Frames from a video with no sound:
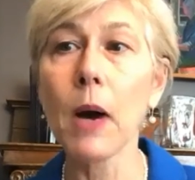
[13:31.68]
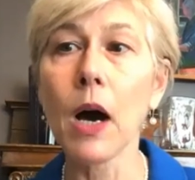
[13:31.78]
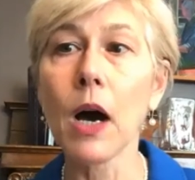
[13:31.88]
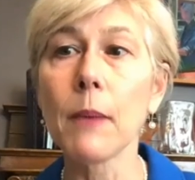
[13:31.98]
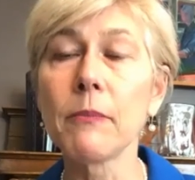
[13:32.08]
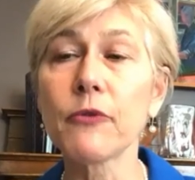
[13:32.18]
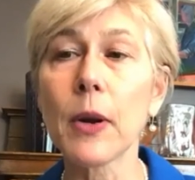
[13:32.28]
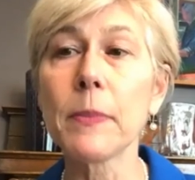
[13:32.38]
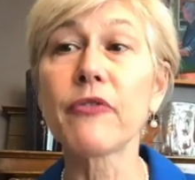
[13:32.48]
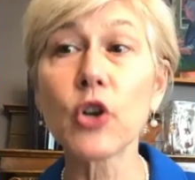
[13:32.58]

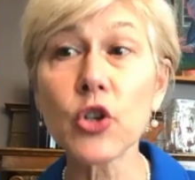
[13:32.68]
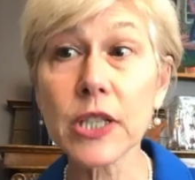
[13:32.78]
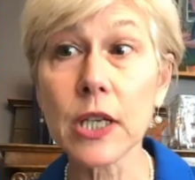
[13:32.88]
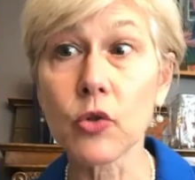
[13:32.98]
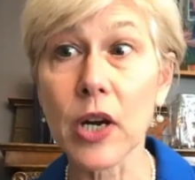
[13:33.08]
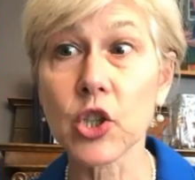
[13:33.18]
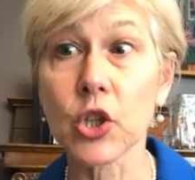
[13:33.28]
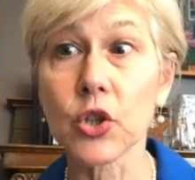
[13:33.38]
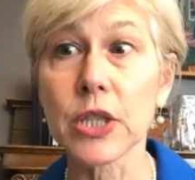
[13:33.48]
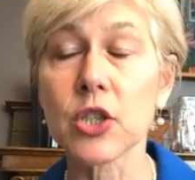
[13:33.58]
the 1st
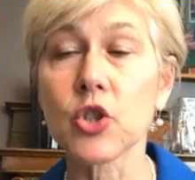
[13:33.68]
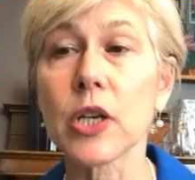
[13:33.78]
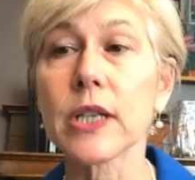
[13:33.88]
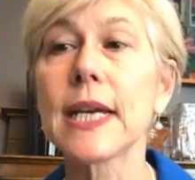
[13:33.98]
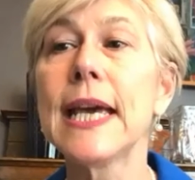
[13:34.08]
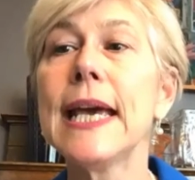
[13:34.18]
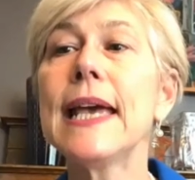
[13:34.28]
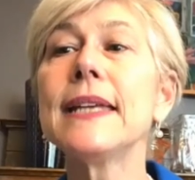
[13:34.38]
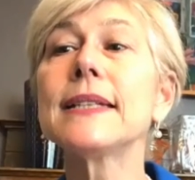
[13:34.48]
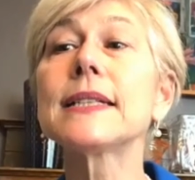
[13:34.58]
Congressional District
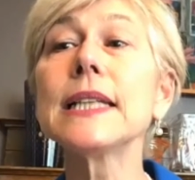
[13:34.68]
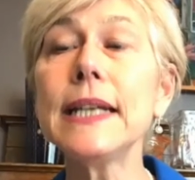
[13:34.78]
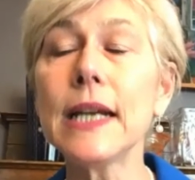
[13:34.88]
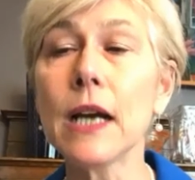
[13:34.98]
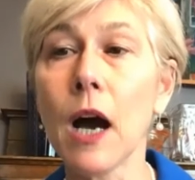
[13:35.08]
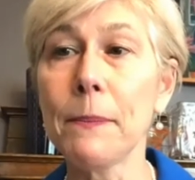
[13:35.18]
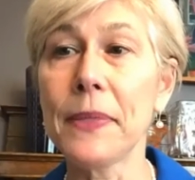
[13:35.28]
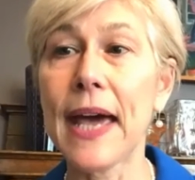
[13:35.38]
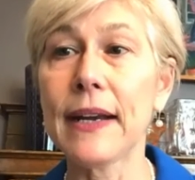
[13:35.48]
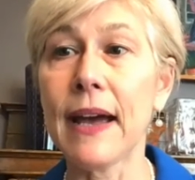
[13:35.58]
is leading up
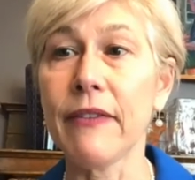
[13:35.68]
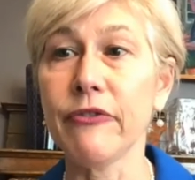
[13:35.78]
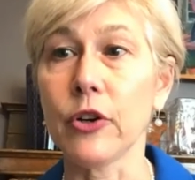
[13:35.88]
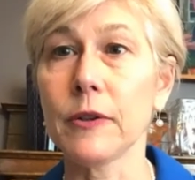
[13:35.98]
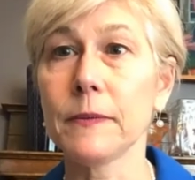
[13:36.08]
that effort.